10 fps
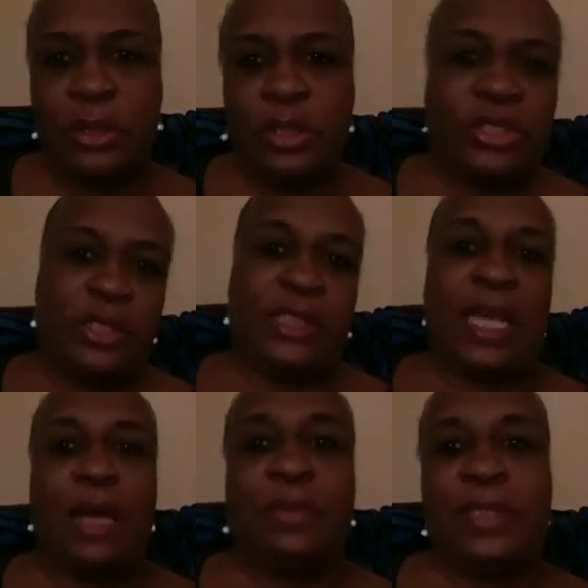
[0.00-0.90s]
She said,
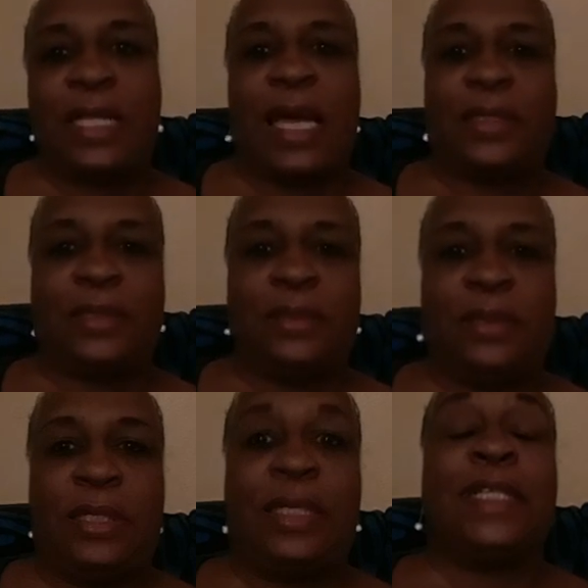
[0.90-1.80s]
I'm the doctor.
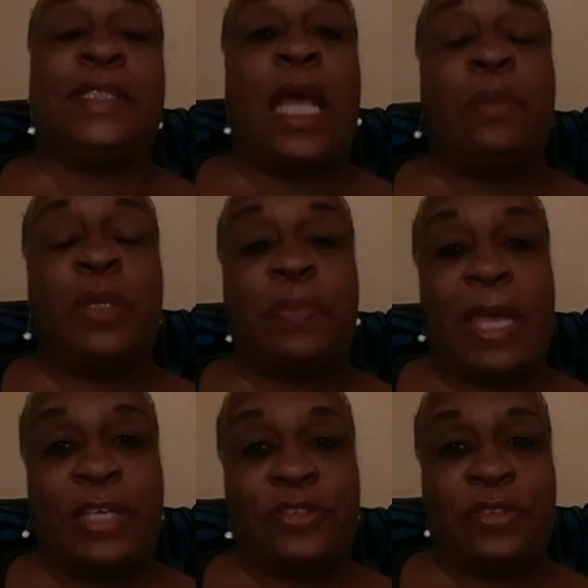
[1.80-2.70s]
And I said, I'm the
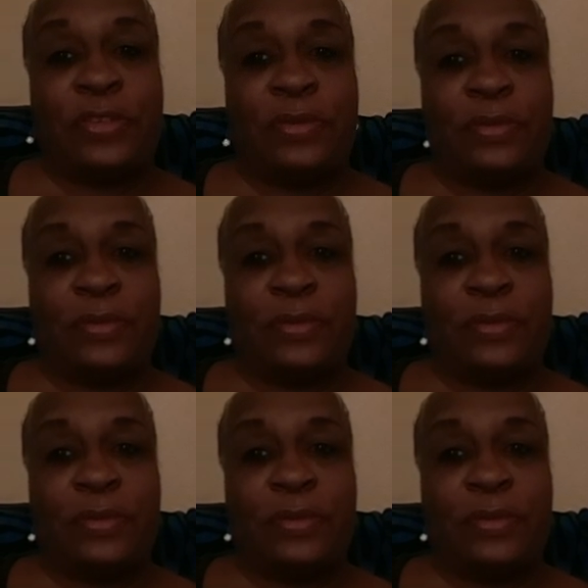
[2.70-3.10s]
patient.